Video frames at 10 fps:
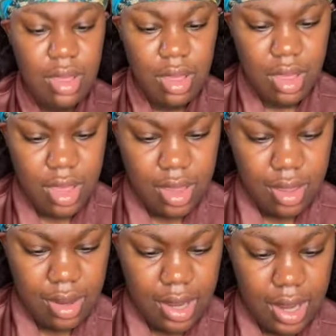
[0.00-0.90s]

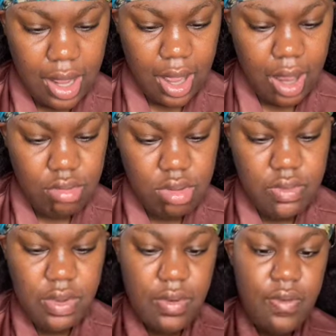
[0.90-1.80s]
And I don't
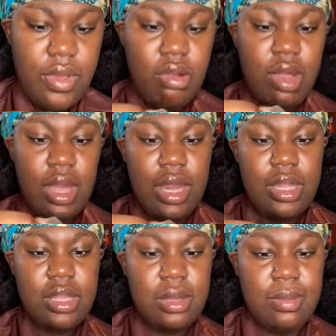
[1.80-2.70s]
even feel like I need
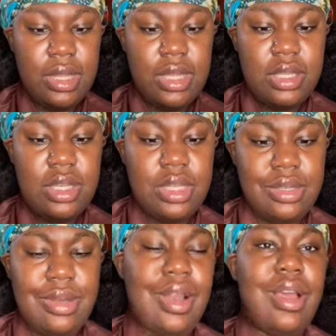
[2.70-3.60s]
to bleach these
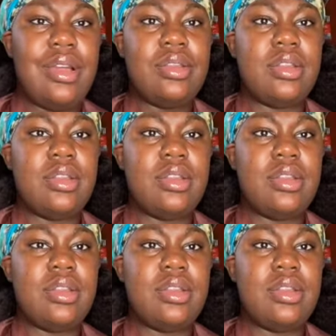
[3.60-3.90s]
knots.